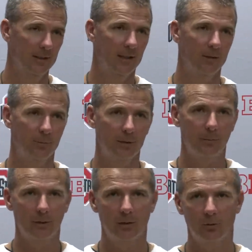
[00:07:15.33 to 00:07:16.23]
Uh, that'd
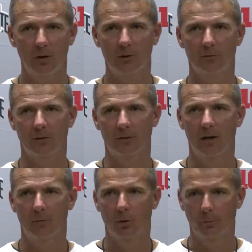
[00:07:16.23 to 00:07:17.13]
be a good question for
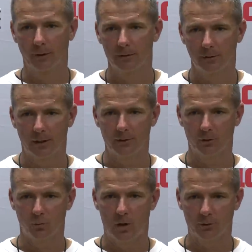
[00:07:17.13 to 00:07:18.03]
Tom Herman. You know, I
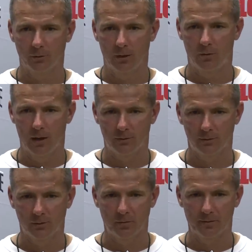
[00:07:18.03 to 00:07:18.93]
just watch what I watch
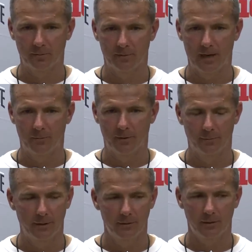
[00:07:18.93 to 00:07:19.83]
and spend some time with him.
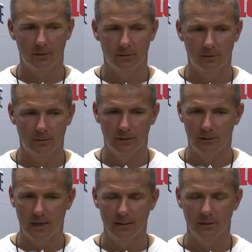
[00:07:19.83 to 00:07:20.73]
He's a he's
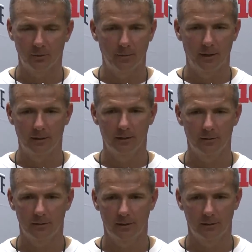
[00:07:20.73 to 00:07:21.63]
Gaidnish, man.
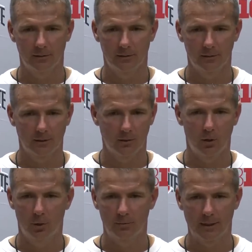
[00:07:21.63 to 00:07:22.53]
He's, he's, he's a
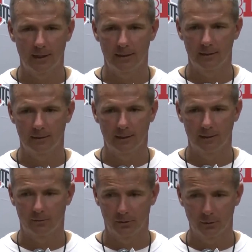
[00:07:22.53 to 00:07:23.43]
calm guy that had a
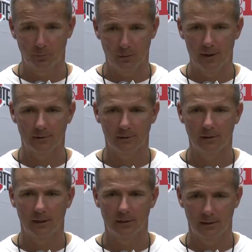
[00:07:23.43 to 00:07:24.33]
very good practice
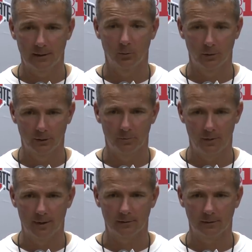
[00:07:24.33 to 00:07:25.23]
today, like really good
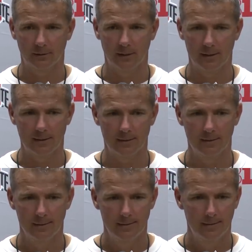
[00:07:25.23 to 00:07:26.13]
practice today, and
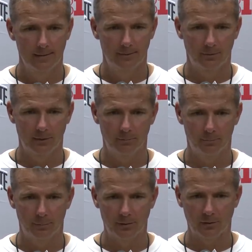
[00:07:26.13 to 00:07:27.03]
very
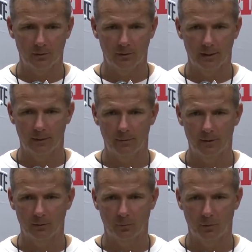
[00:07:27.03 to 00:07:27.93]
businesslike about
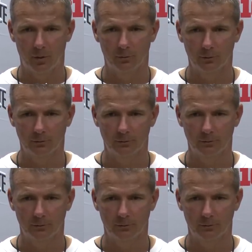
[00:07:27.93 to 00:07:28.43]
his approach.